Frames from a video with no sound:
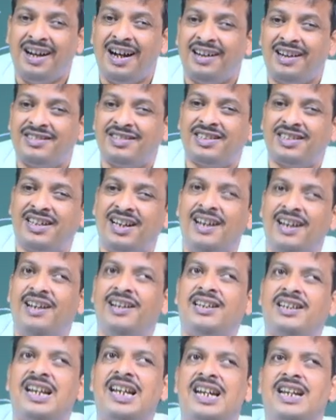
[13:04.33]
that skill
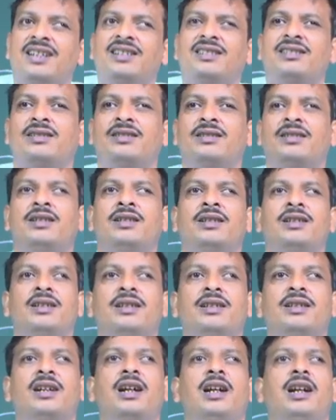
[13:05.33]
things,
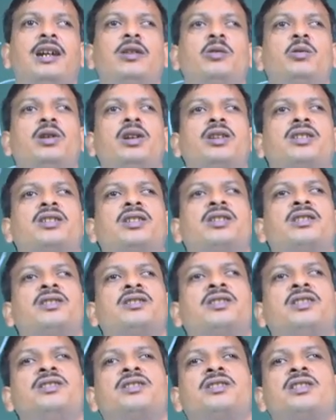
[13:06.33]
the education
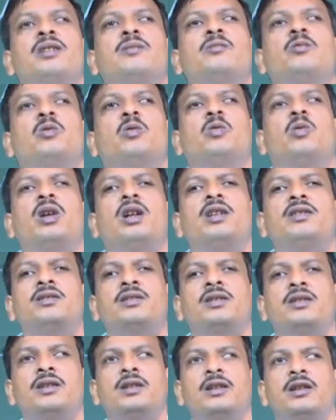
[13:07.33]
system was
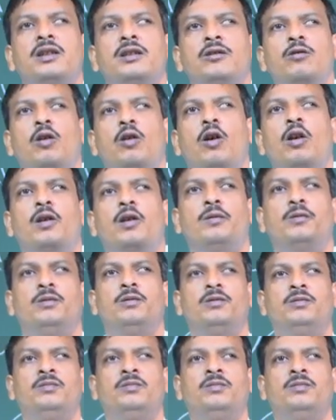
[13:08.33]
evolved.
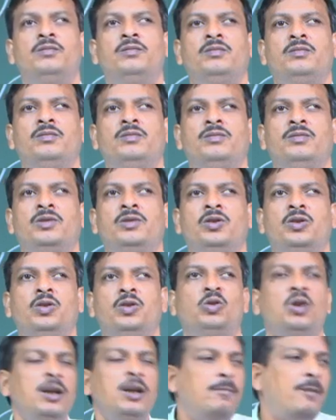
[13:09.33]

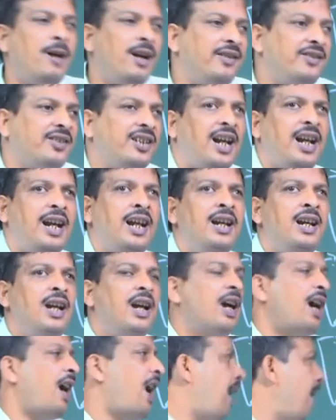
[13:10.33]
So if I say
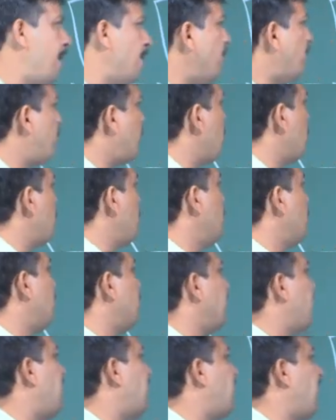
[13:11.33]
I am
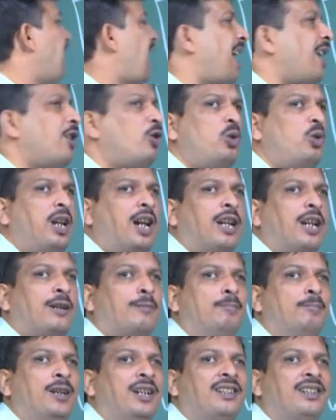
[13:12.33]
producing a
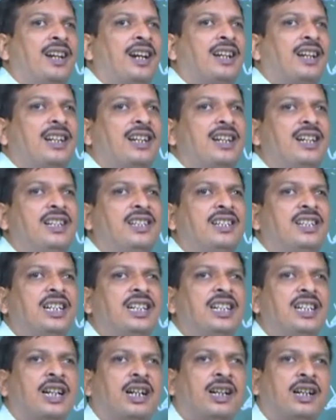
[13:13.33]
graduate BTech
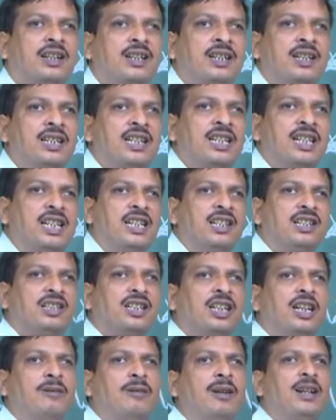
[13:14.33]
engineer in
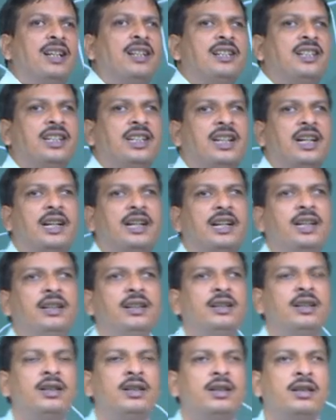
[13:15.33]
civil engineering,
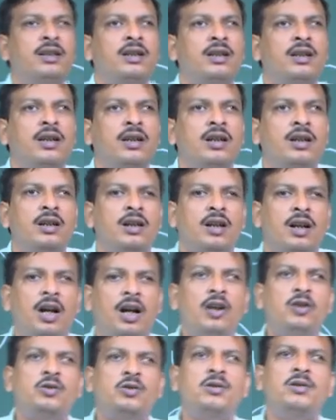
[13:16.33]

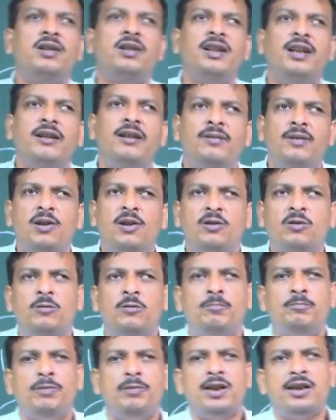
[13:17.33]
I should able to
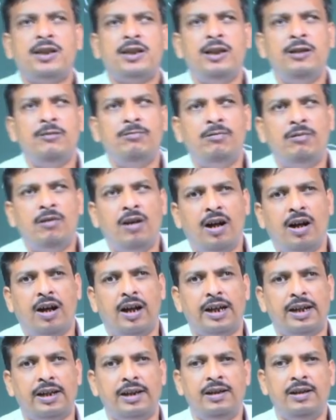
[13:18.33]
specify